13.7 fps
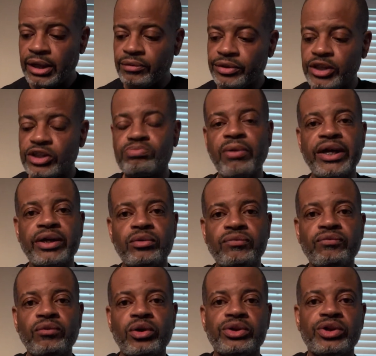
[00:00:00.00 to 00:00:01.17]
This micro
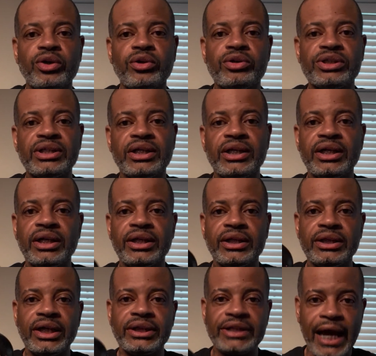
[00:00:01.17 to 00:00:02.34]
four thirds
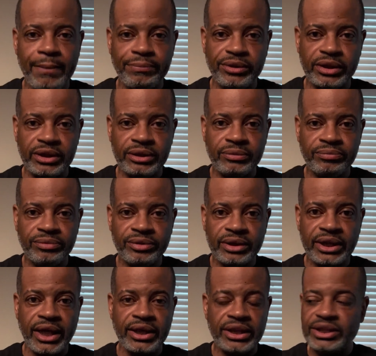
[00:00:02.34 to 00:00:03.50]
adapter
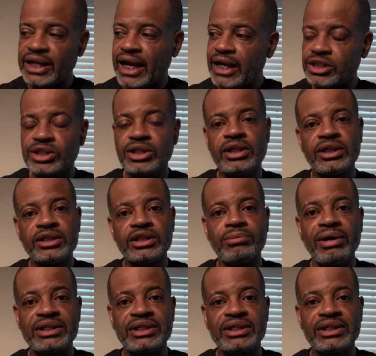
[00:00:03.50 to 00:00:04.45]
can attach to my